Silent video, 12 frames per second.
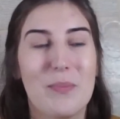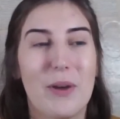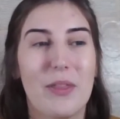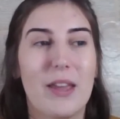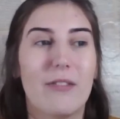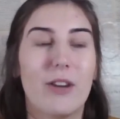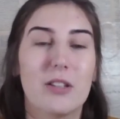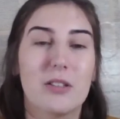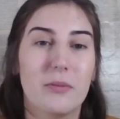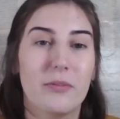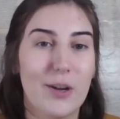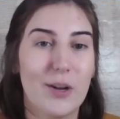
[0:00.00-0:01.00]
but there are
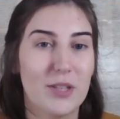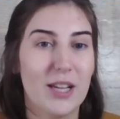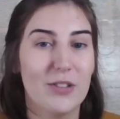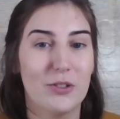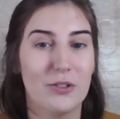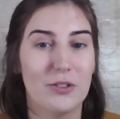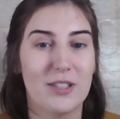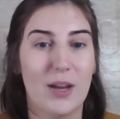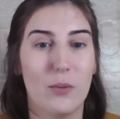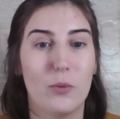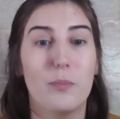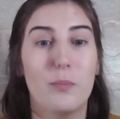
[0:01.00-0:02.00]
some foundations
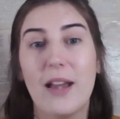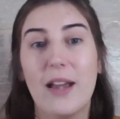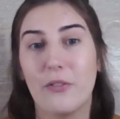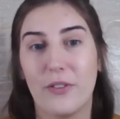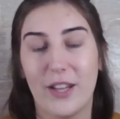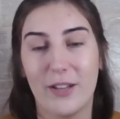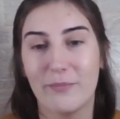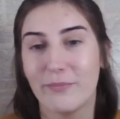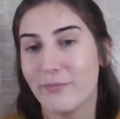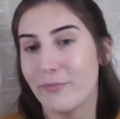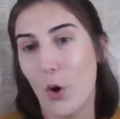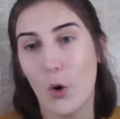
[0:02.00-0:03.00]
that will benefit
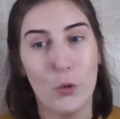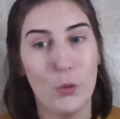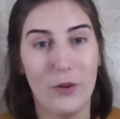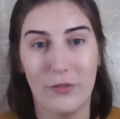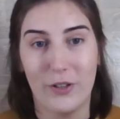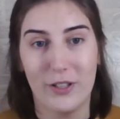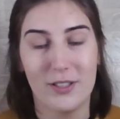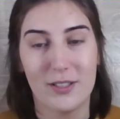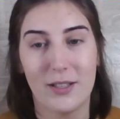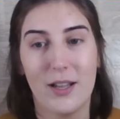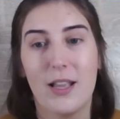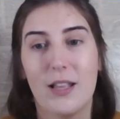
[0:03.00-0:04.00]
all of us.